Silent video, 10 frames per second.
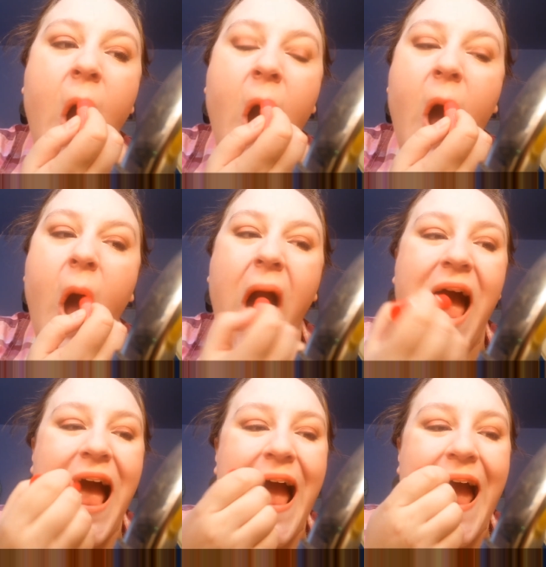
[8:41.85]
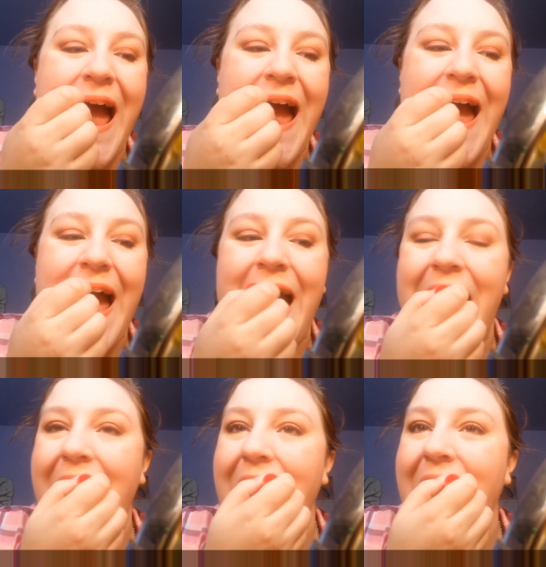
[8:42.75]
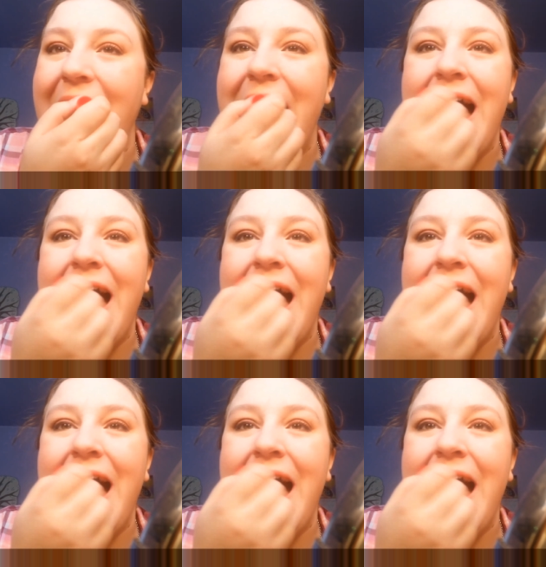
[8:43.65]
And that finishes off my look.